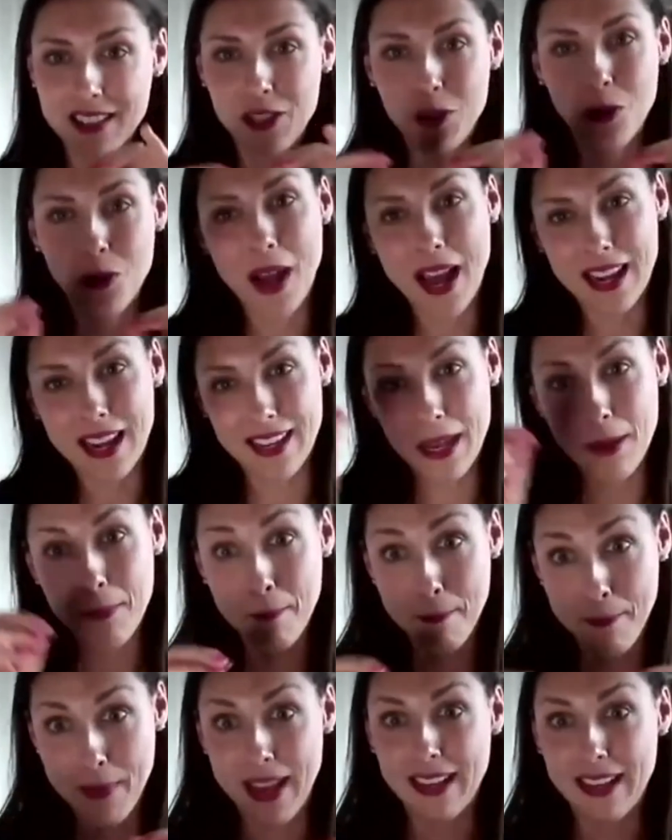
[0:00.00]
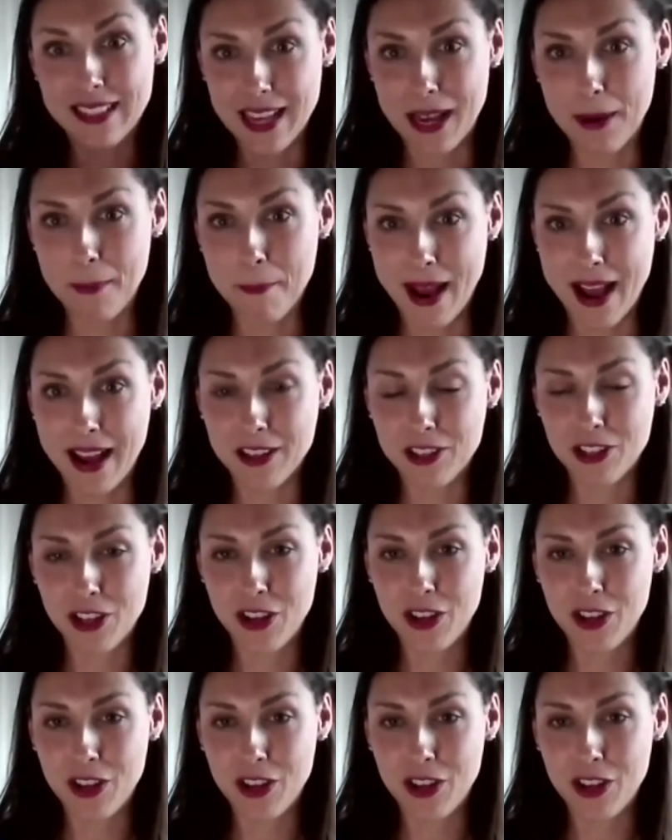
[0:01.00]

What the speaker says: in your palette mix and match.